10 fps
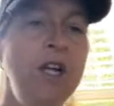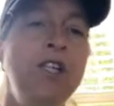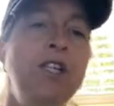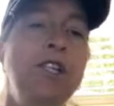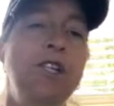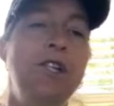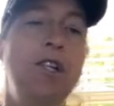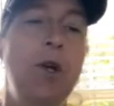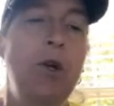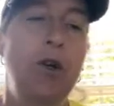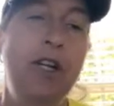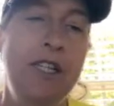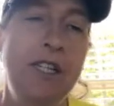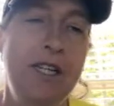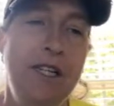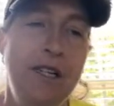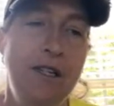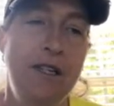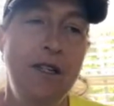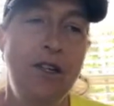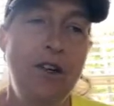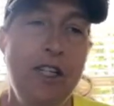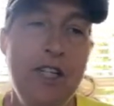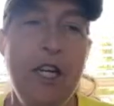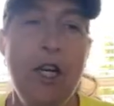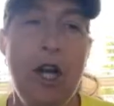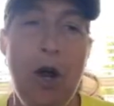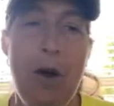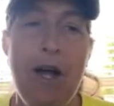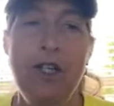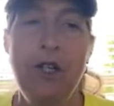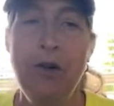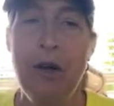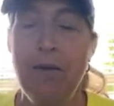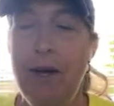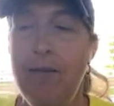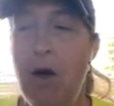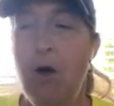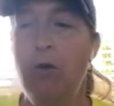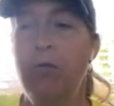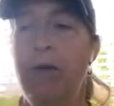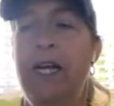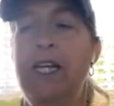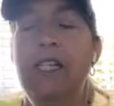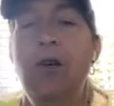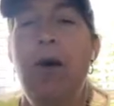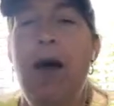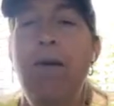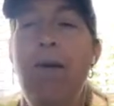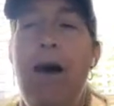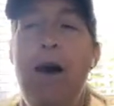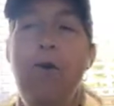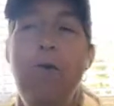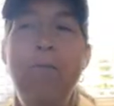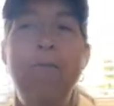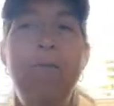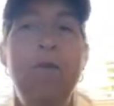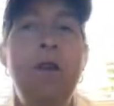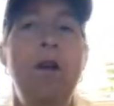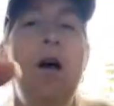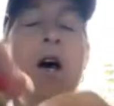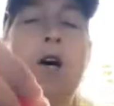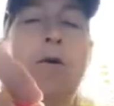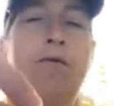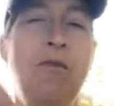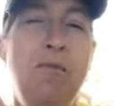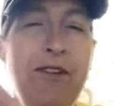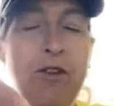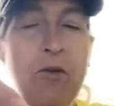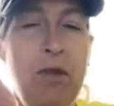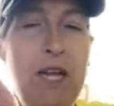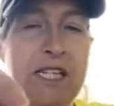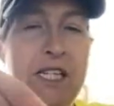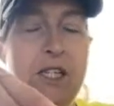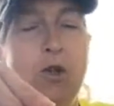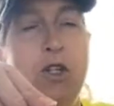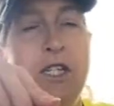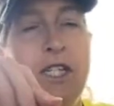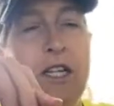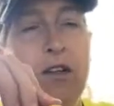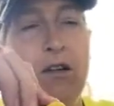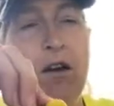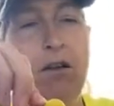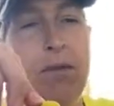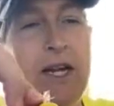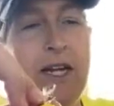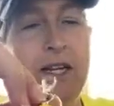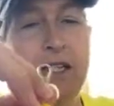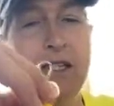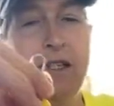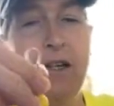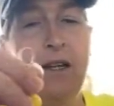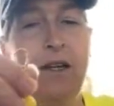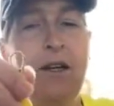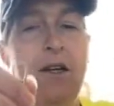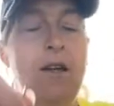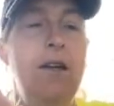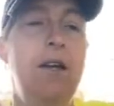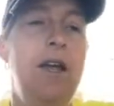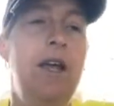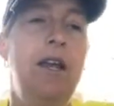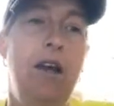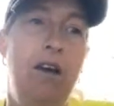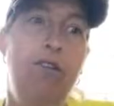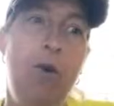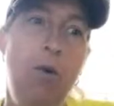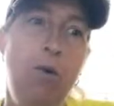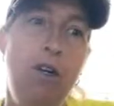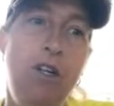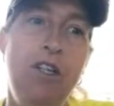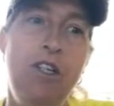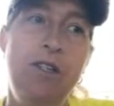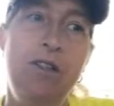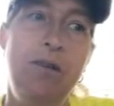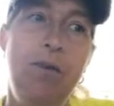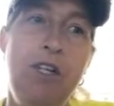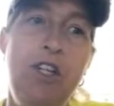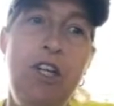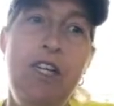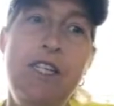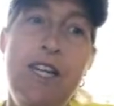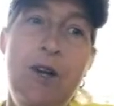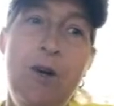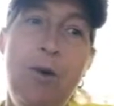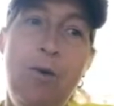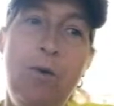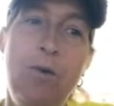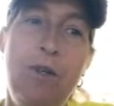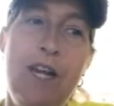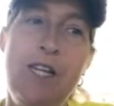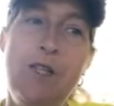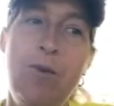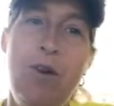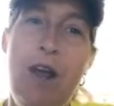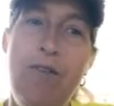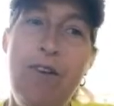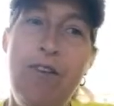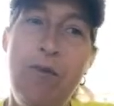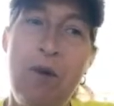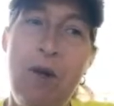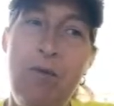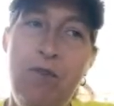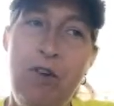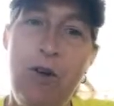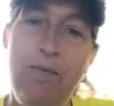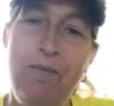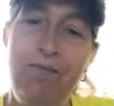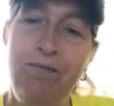So Kristen, no, I do not make my own beads. So I buy them from different places. They're just silicone beads. And of course, I bet you can tell, guess where half of them come from?